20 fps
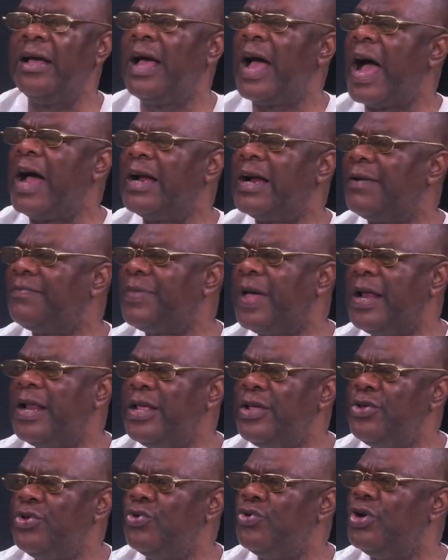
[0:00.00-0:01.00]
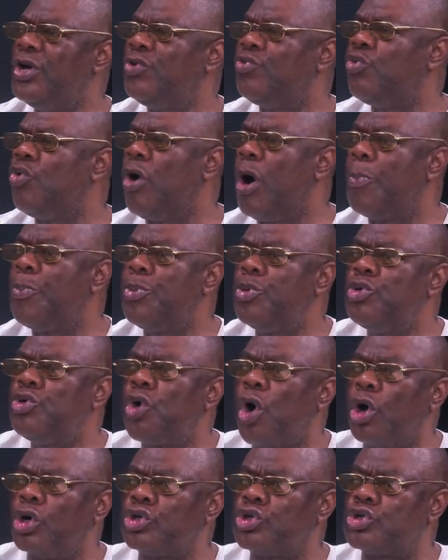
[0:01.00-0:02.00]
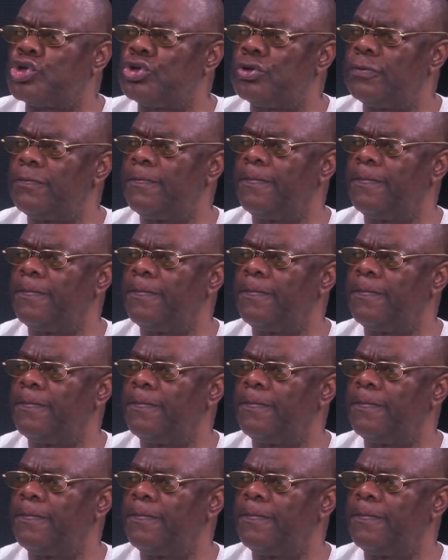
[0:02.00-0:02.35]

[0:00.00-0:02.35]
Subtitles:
I am telling you, it will open doors.